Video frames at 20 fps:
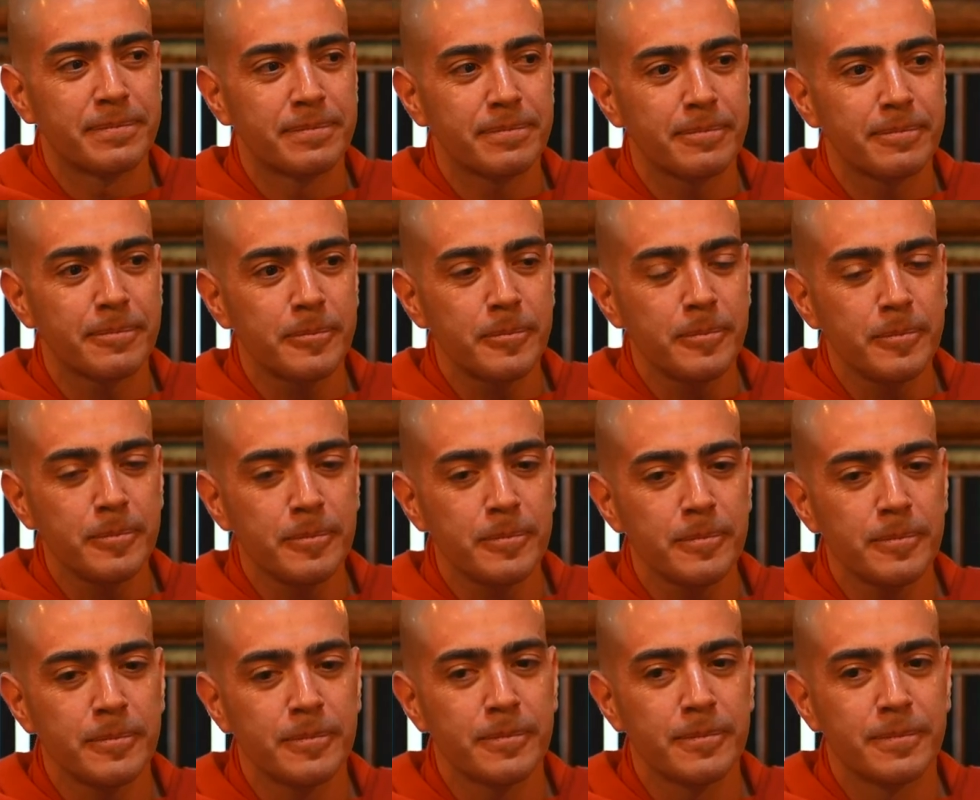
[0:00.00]

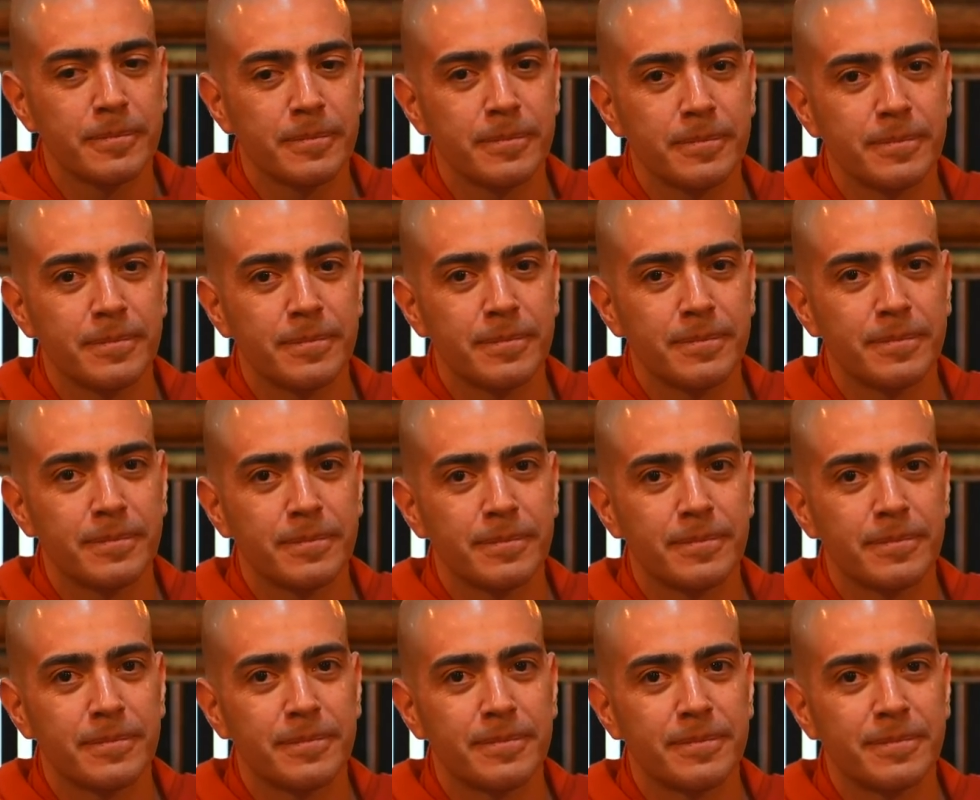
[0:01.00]

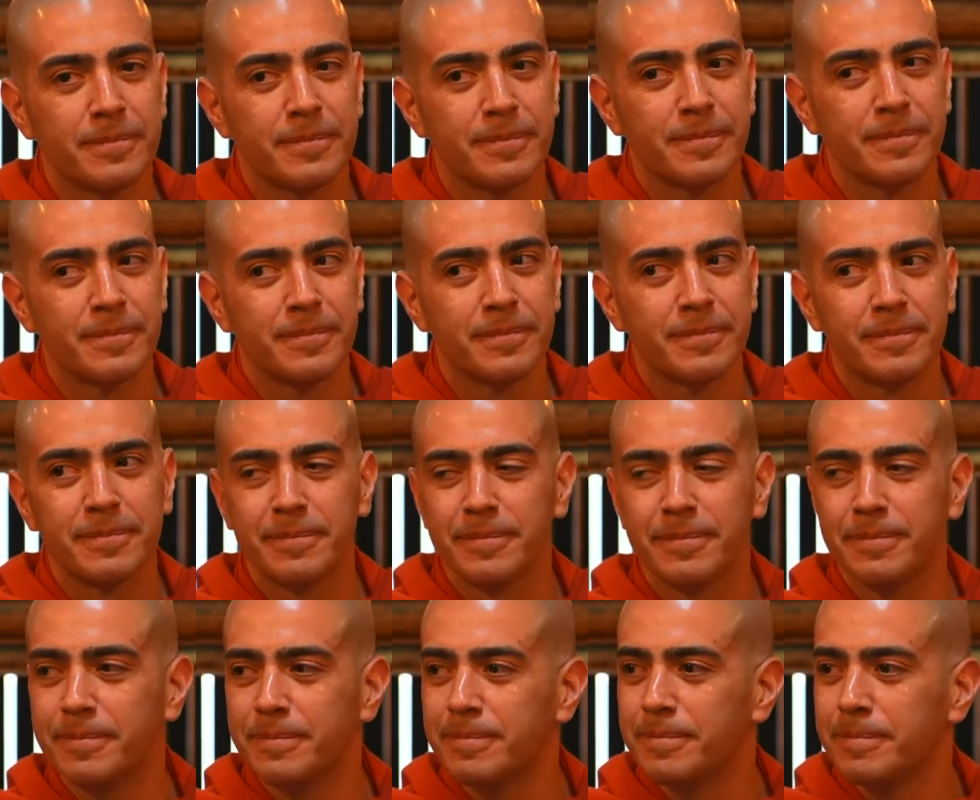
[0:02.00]

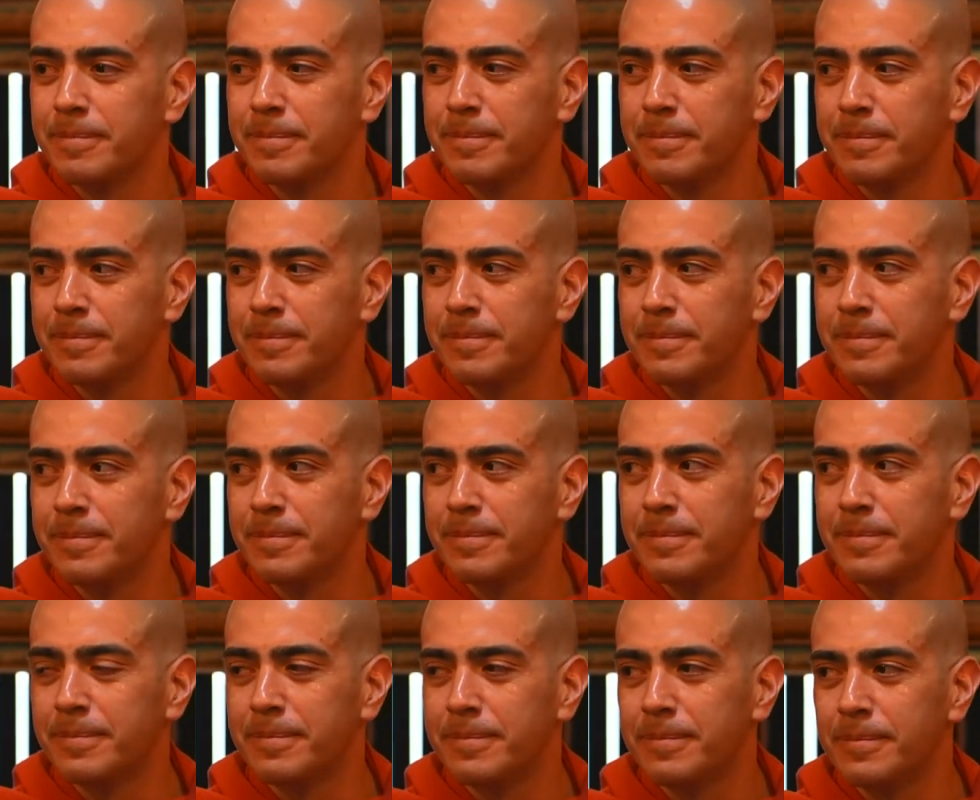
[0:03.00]

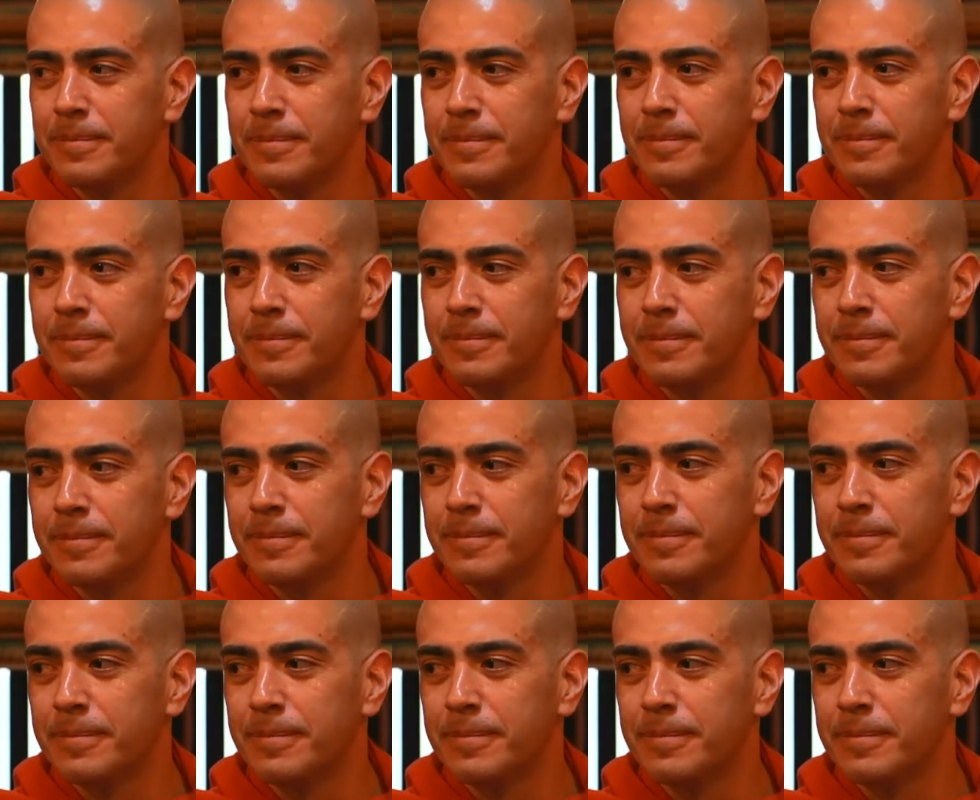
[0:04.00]
Nobody speaks.